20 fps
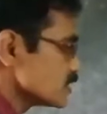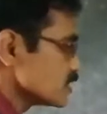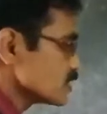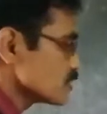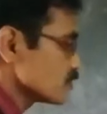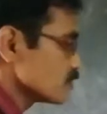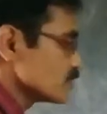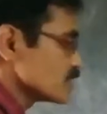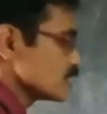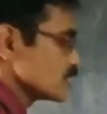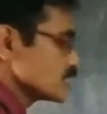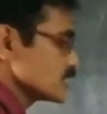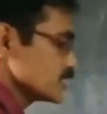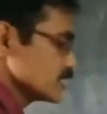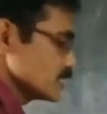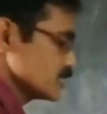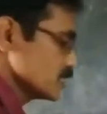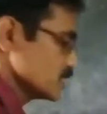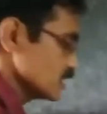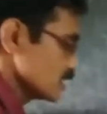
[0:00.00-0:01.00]
equal
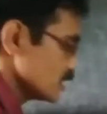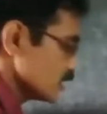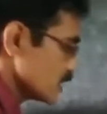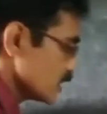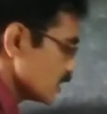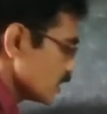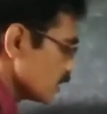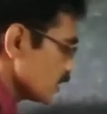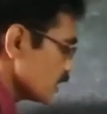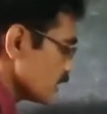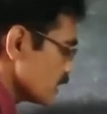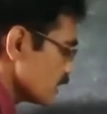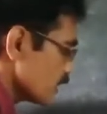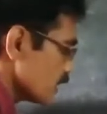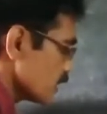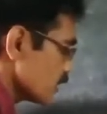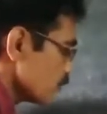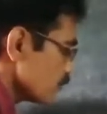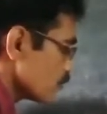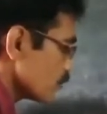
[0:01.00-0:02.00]
to
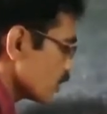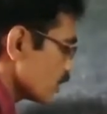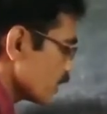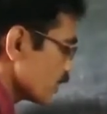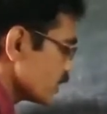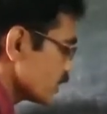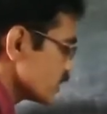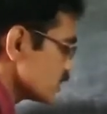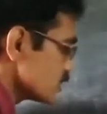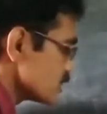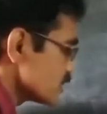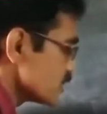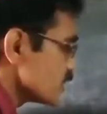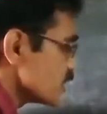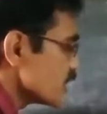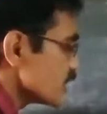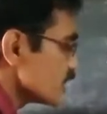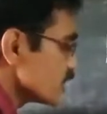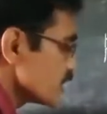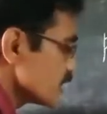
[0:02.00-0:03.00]
a minus
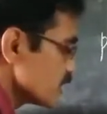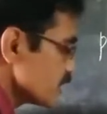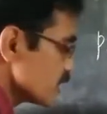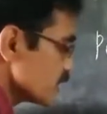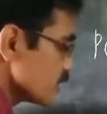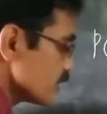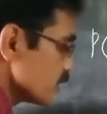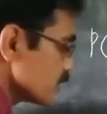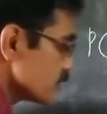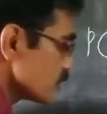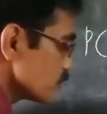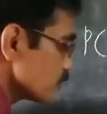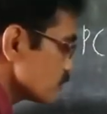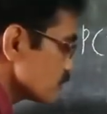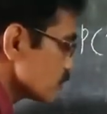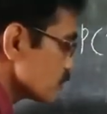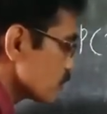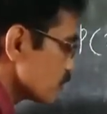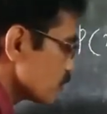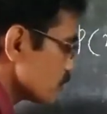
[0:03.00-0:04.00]
a
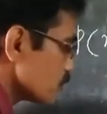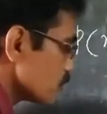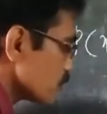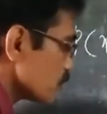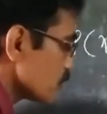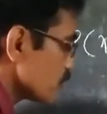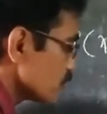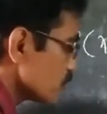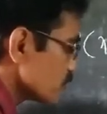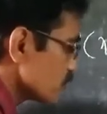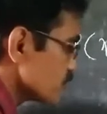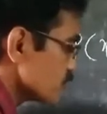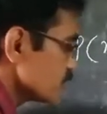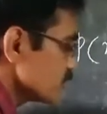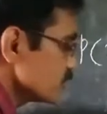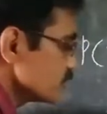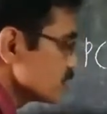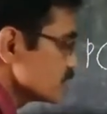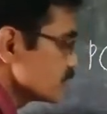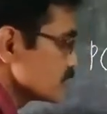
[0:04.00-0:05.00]
into q of
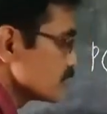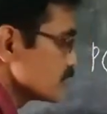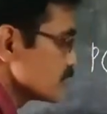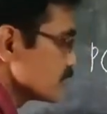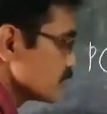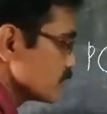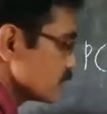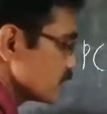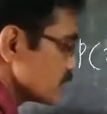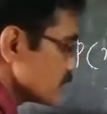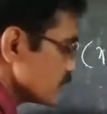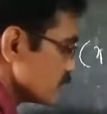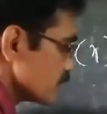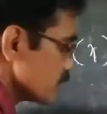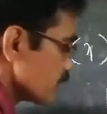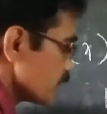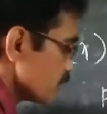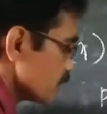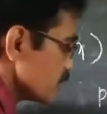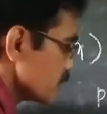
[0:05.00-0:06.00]

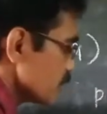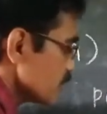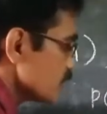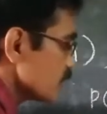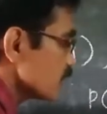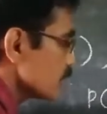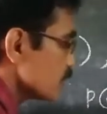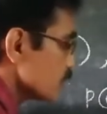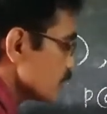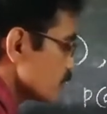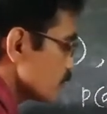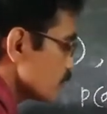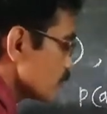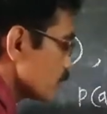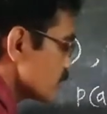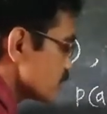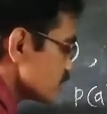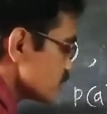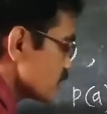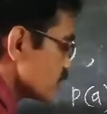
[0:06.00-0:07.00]
a
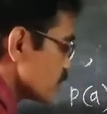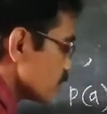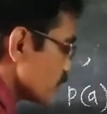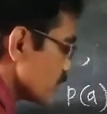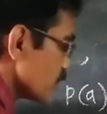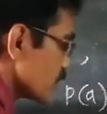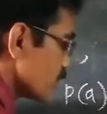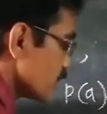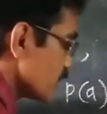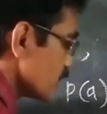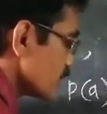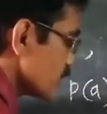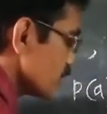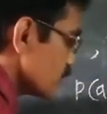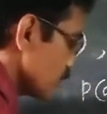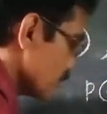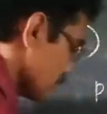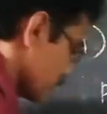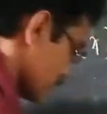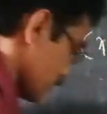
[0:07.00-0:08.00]
plus remainder
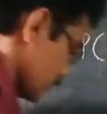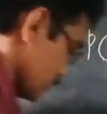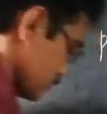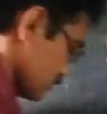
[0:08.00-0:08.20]
r.